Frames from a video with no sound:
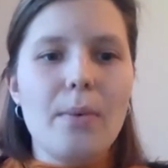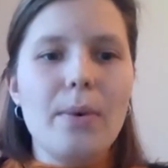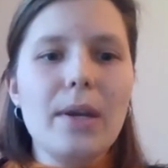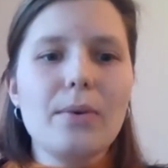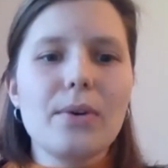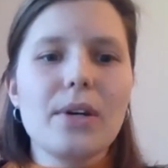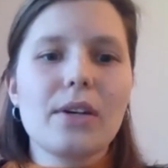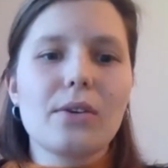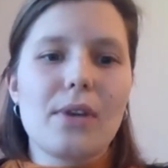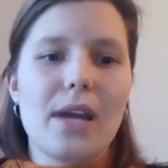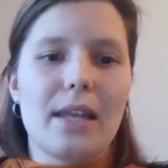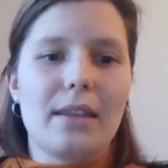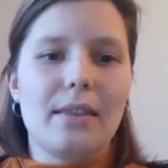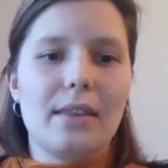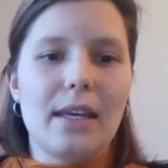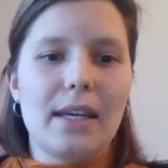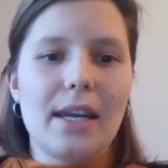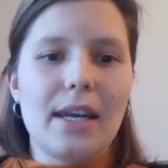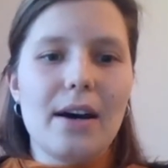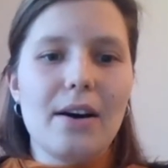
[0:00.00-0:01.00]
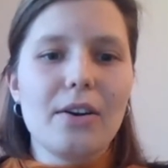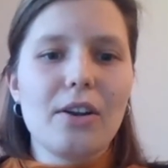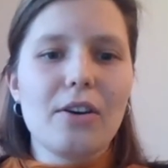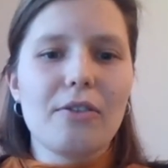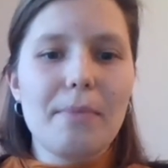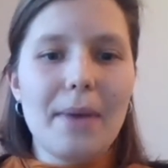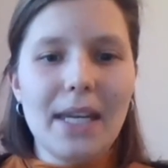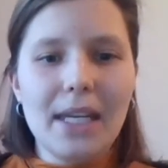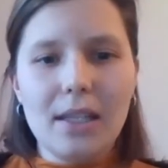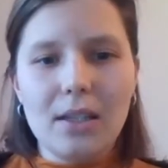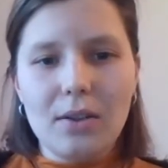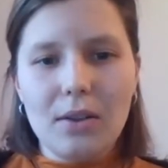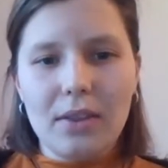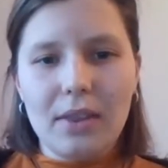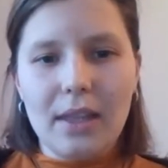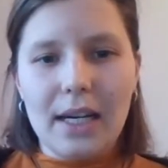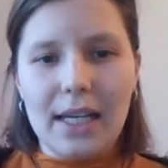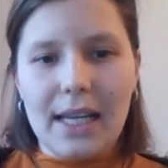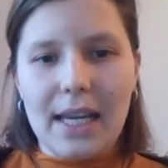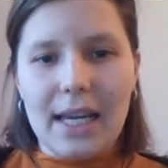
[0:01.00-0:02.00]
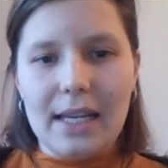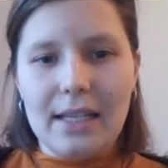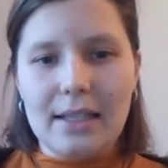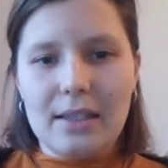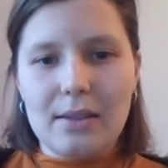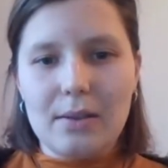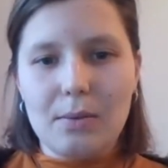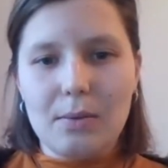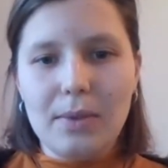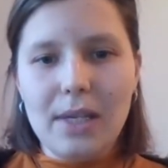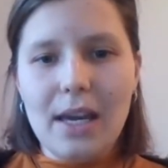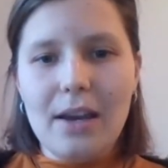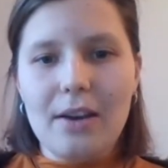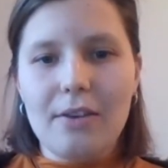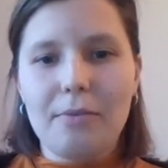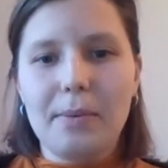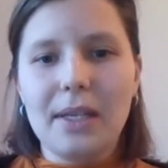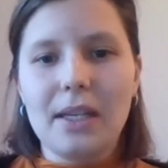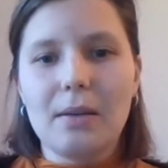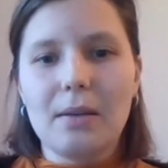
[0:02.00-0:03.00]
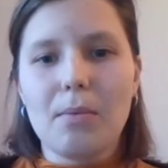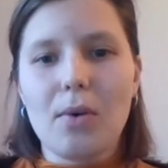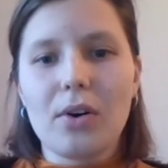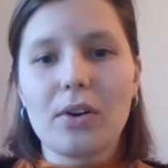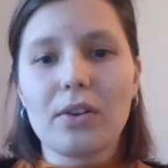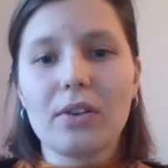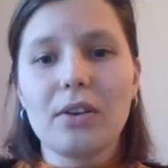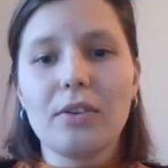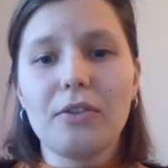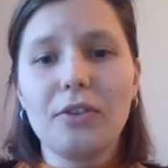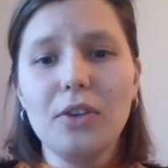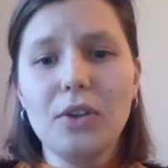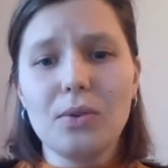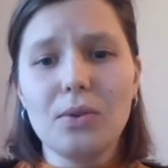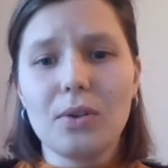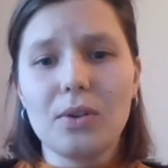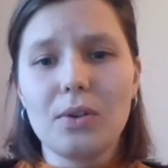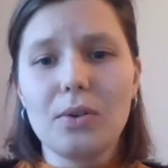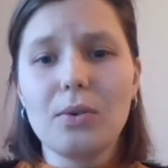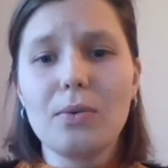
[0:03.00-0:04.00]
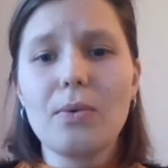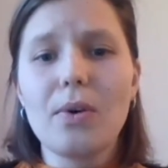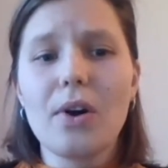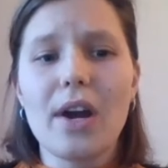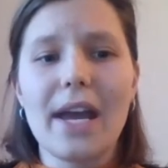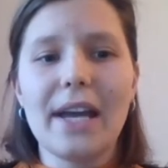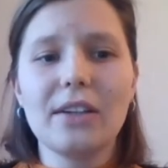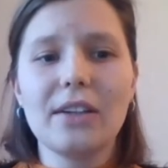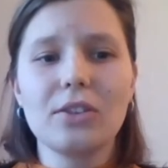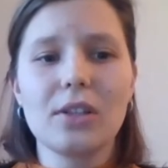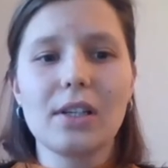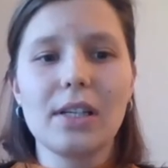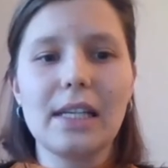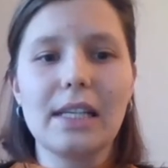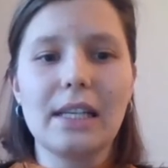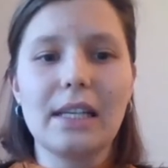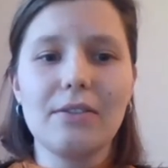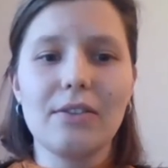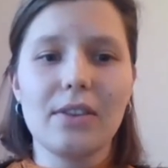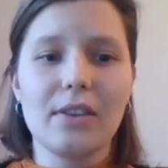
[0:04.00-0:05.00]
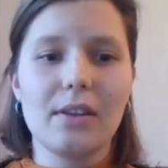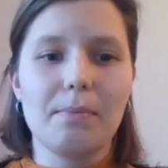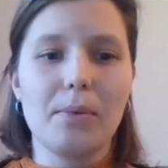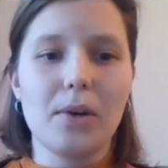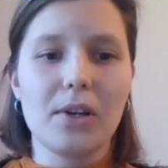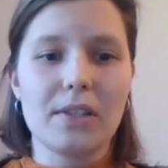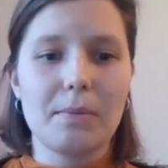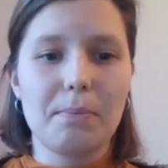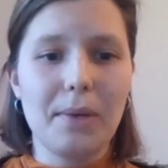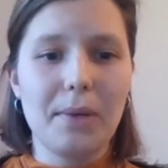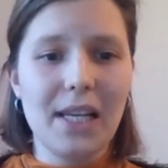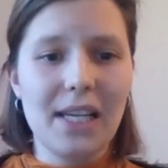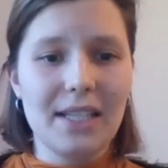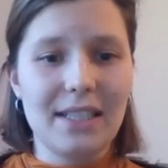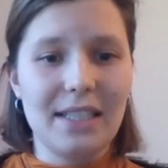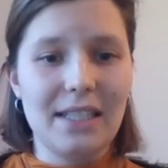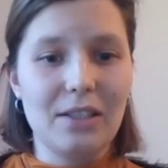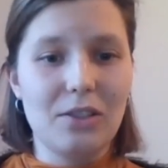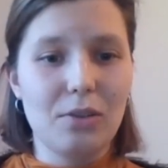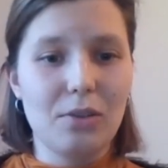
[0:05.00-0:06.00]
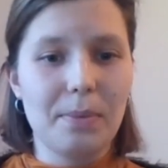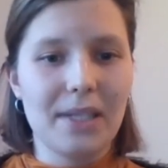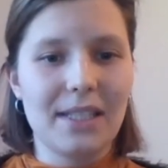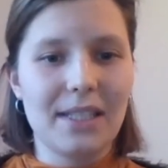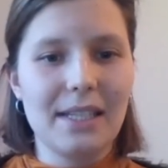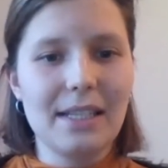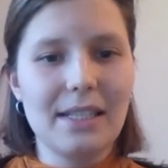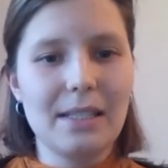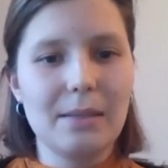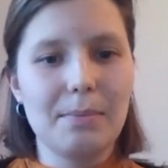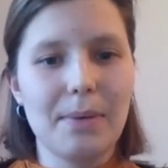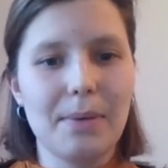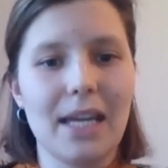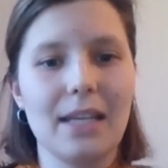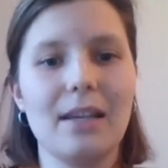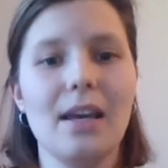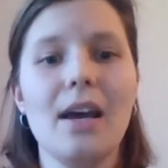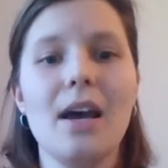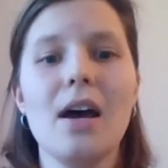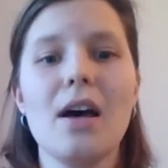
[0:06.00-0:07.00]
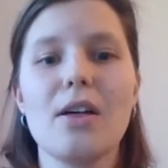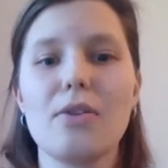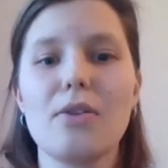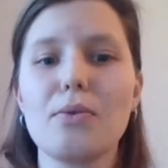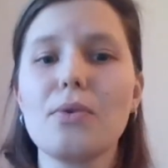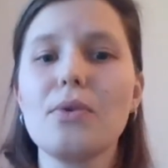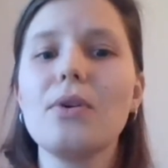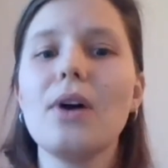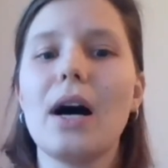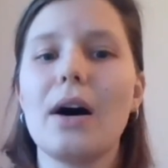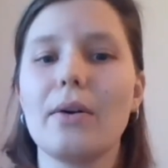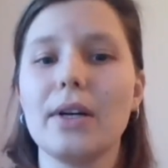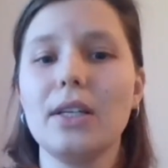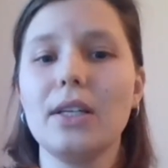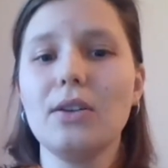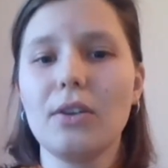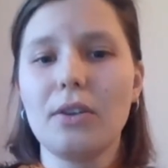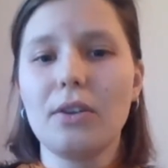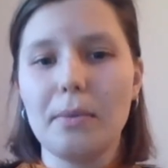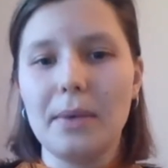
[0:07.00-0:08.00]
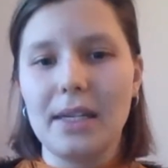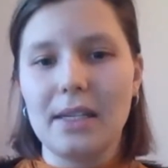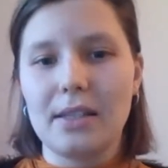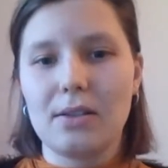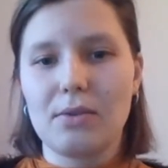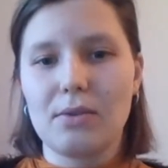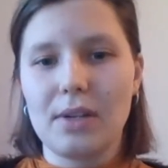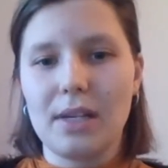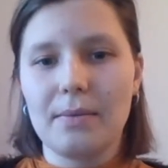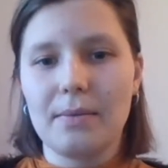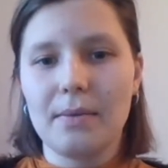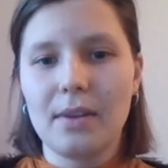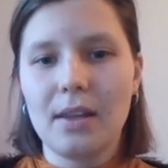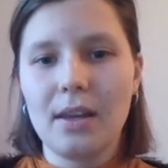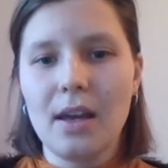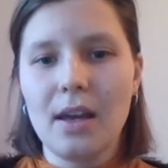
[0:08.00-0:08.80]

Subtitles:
We regret that out of many youth delegates, we have been among the few who were actually given the possibility to participate through our youth ministry.